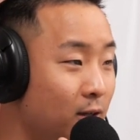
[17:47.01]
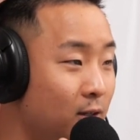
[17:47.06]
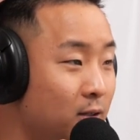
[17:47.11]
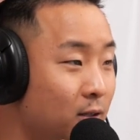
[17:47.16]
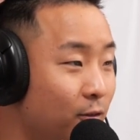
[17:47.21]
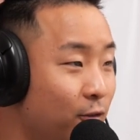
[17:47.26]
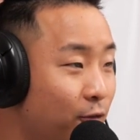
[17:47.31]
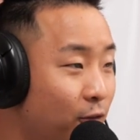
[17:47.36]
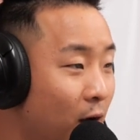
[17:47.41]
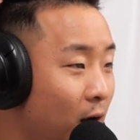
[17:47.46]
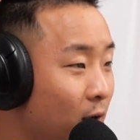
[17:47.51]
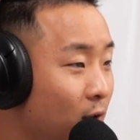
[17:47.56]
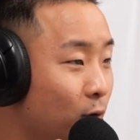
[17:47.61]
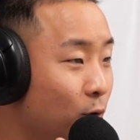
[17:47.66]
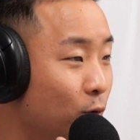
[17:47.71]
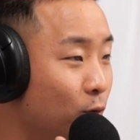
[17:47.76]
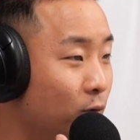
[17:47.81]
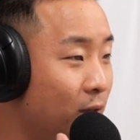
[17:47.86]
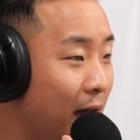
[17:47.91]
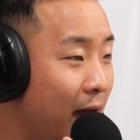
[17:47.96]
to
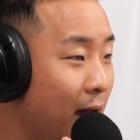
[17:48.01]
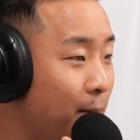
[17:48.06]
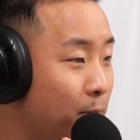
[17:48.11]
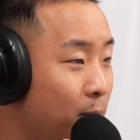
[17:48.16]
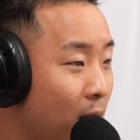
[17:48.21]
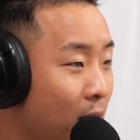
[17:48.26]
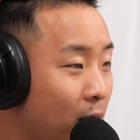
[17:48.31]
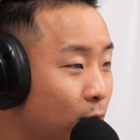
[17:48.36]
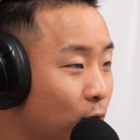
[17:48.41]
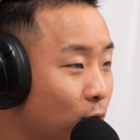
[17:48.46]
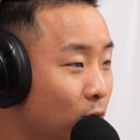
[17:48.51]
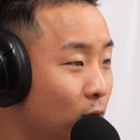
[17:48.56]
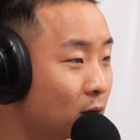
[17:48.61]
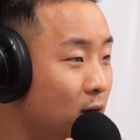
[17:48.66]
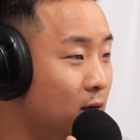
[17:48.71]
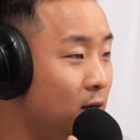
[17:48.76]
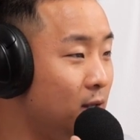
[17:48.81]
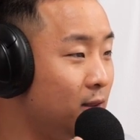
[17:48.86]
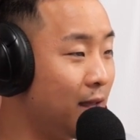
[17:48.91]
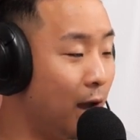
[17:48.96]
follow that model
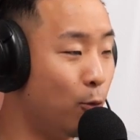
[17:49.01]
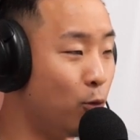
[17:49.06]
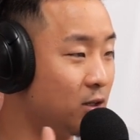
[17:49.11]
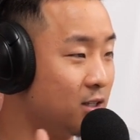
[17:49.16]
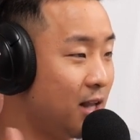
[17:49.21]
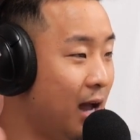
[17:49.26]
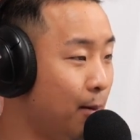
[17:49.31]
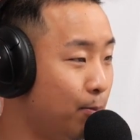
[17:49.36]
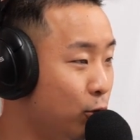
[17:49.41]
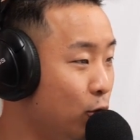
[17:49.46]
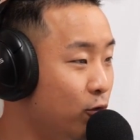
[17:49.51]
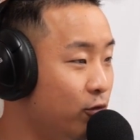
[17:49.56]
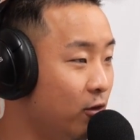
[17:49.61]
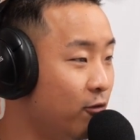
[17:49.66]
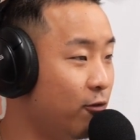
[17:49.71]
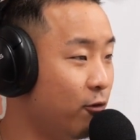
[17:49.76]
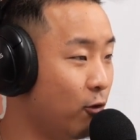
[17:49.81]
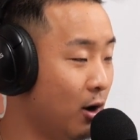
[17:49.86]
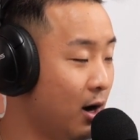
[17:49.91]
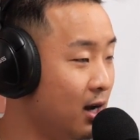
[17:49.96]
that yeah. was not proven
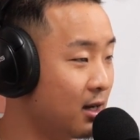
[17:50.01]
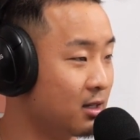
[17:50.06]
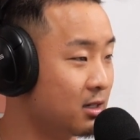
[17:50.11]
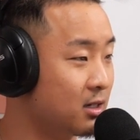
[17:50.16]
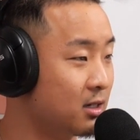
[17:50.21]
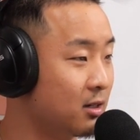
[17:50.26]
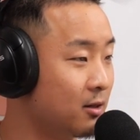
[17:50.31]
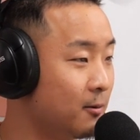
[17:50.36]
well, you couldn't Even, you